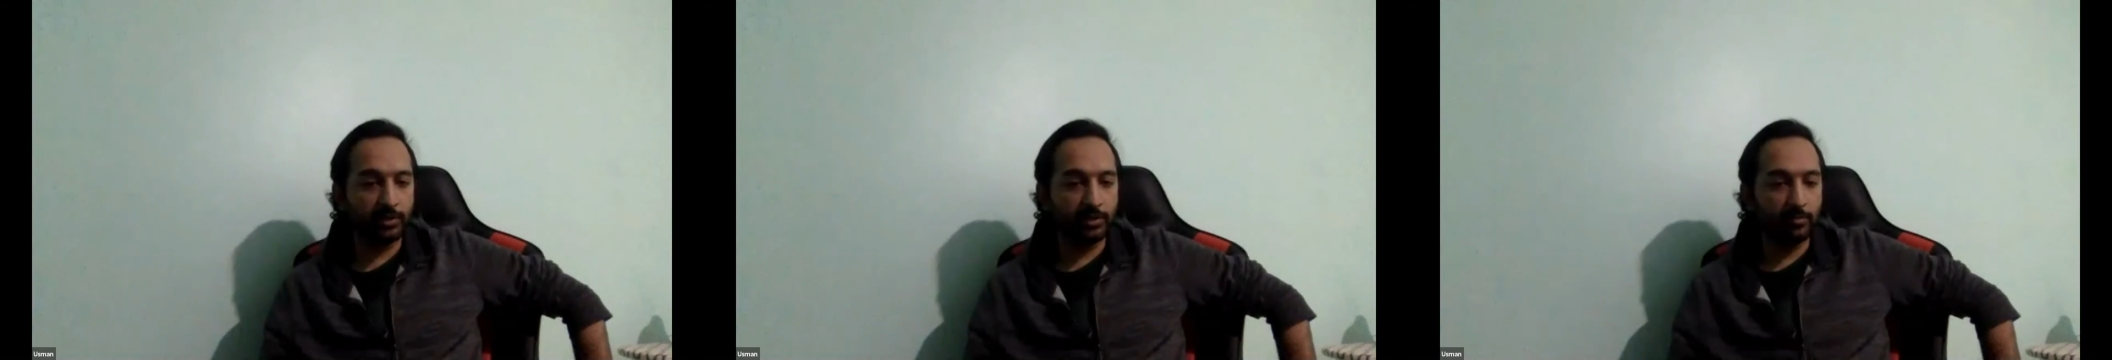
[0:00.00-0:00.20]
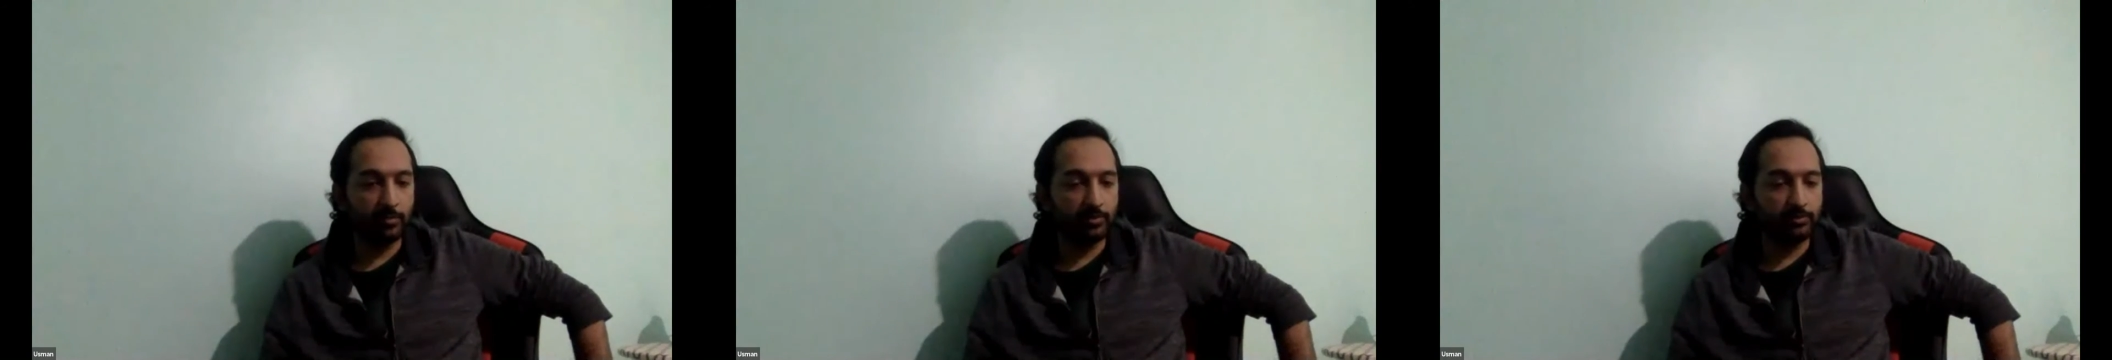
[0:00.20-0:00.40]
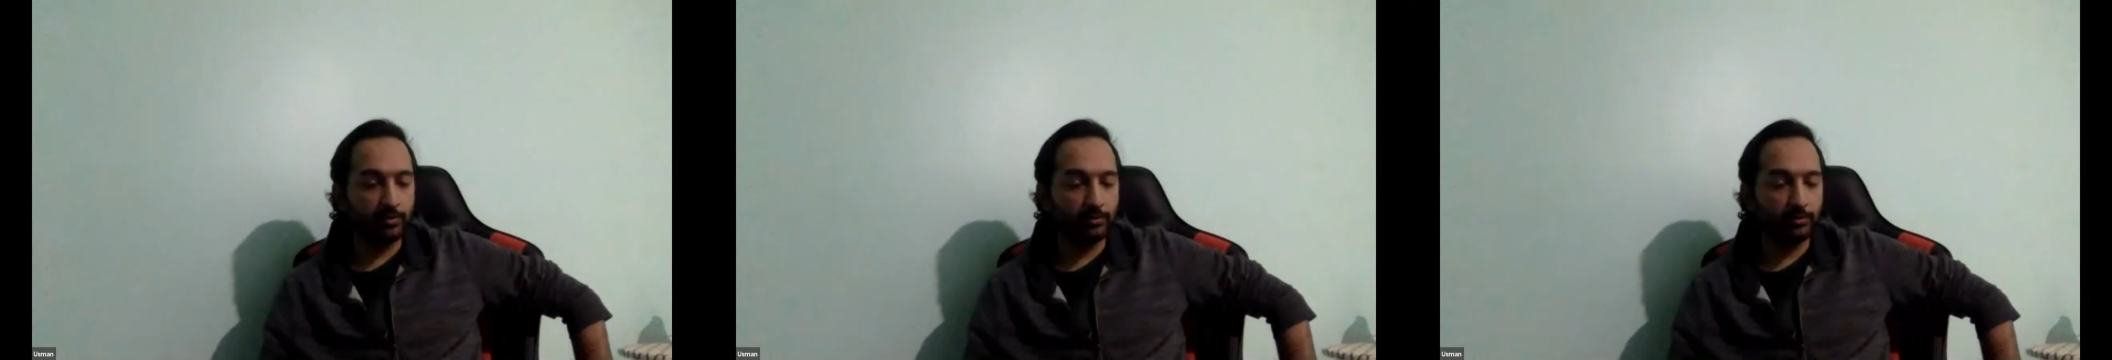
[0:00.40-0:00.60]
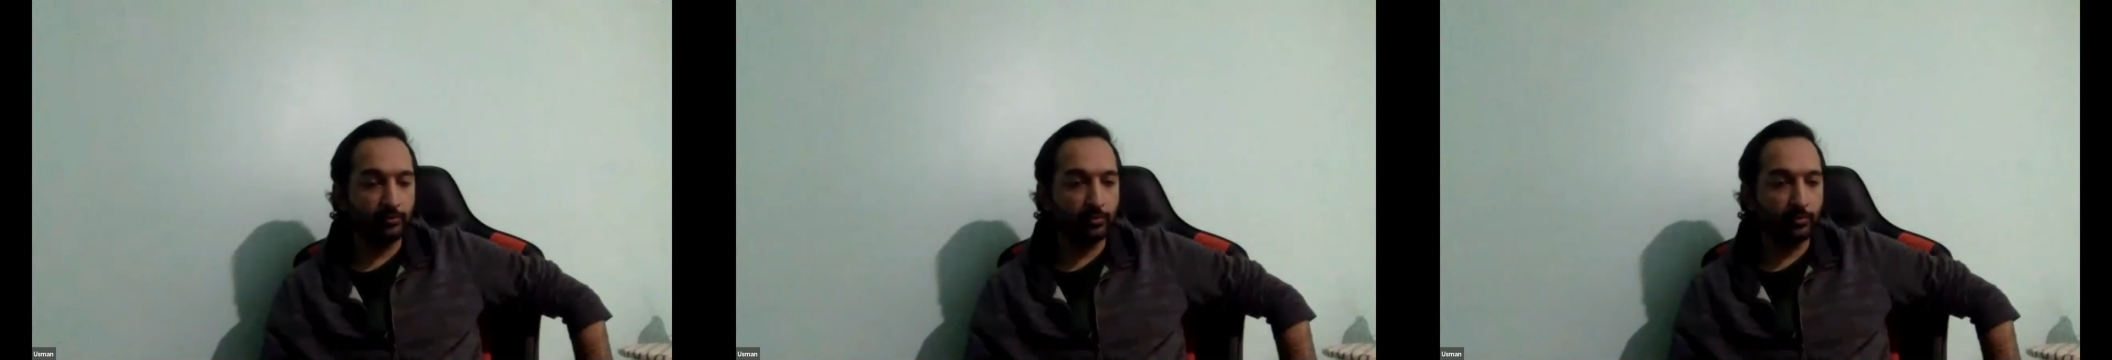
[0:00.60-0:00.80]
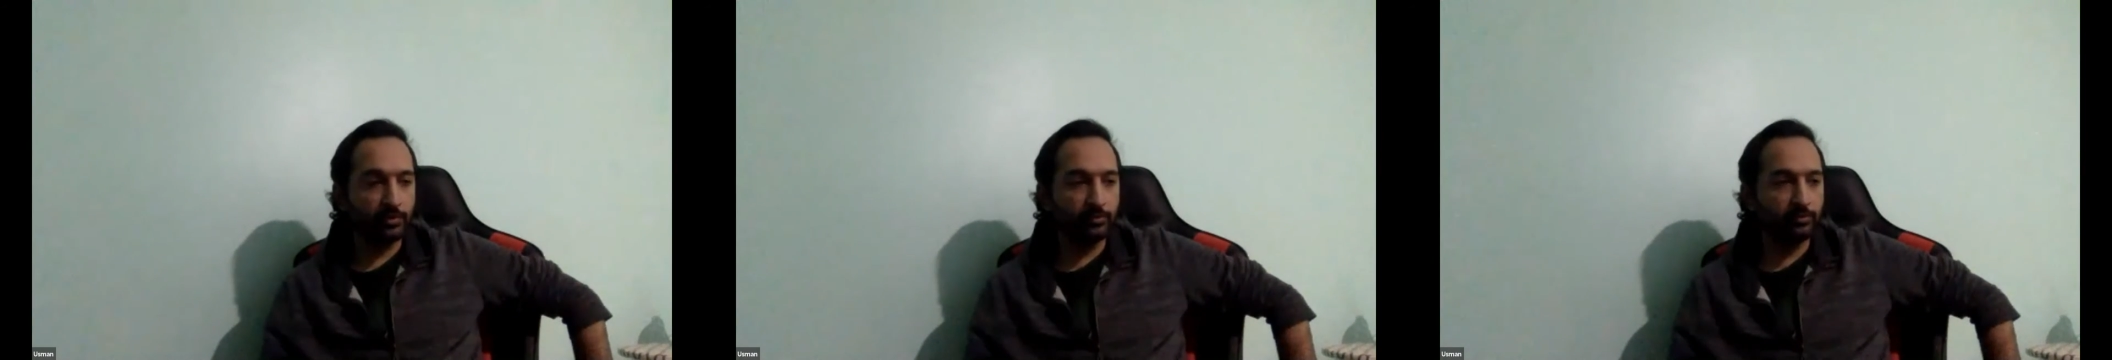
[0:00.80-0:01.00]
I'm based off
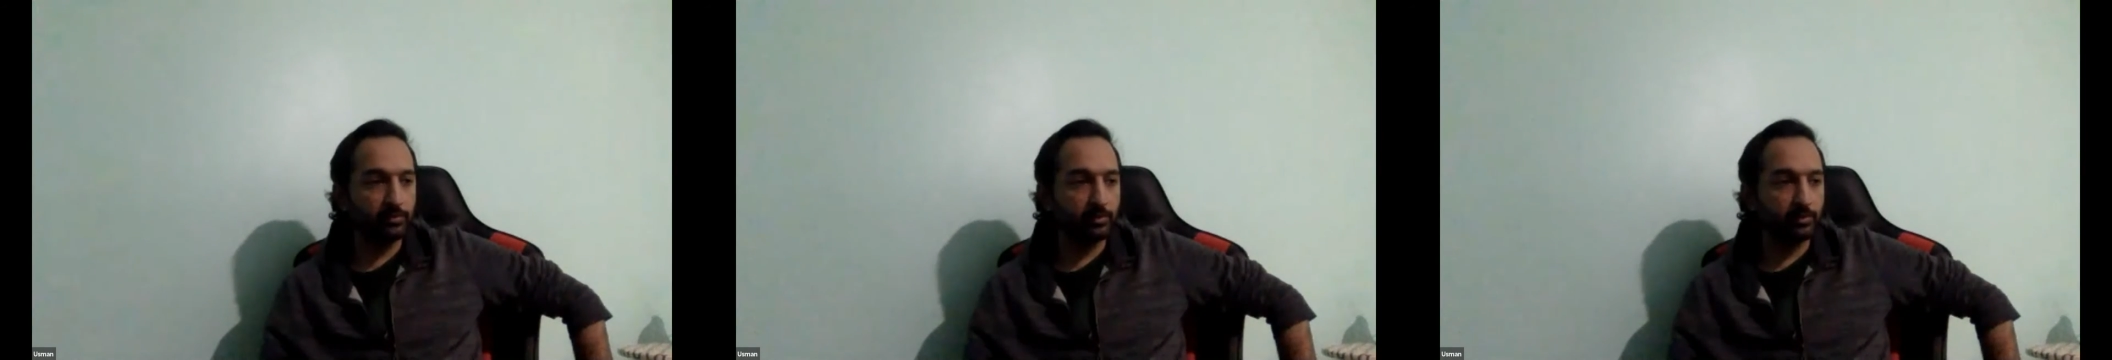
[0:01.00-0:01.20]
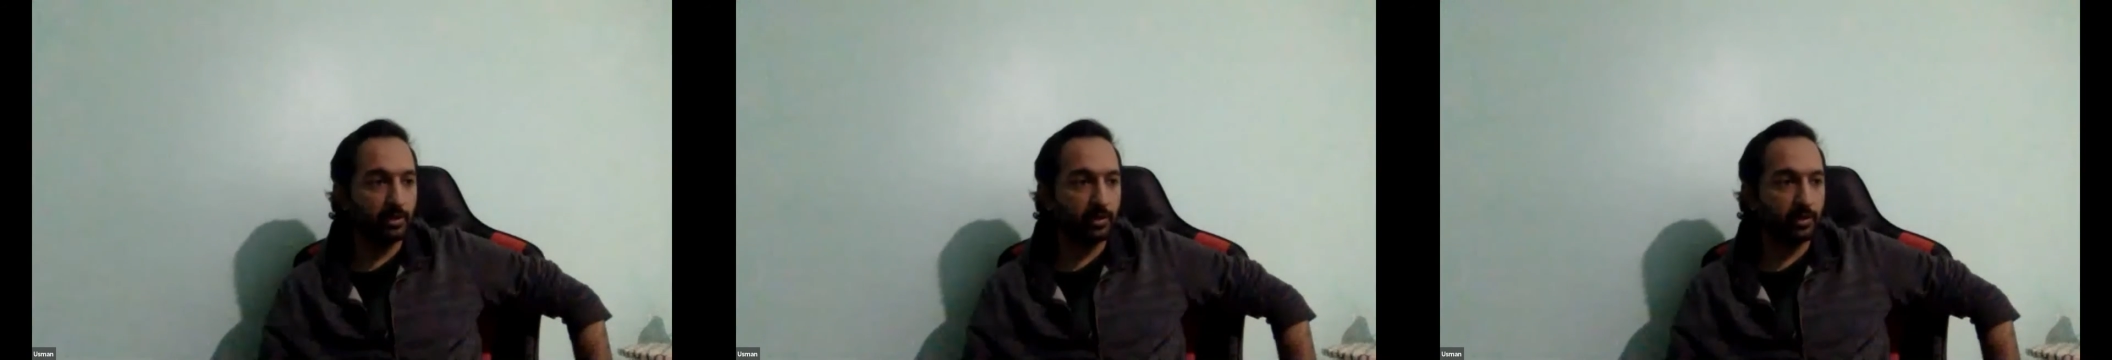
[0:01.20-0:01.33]
US,